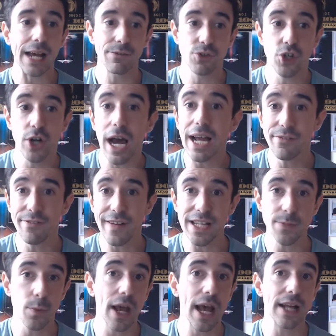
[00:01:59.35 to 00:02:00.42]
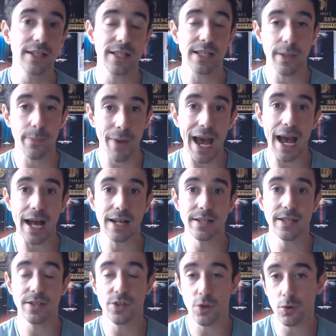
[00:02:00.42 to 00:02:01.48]
I tried Facebook ads in the
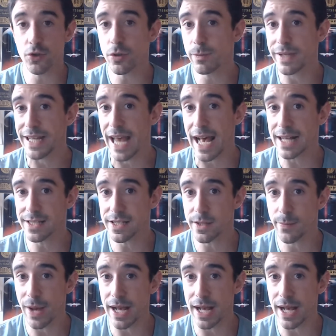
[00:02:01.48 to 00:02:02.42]
past and social media ads in the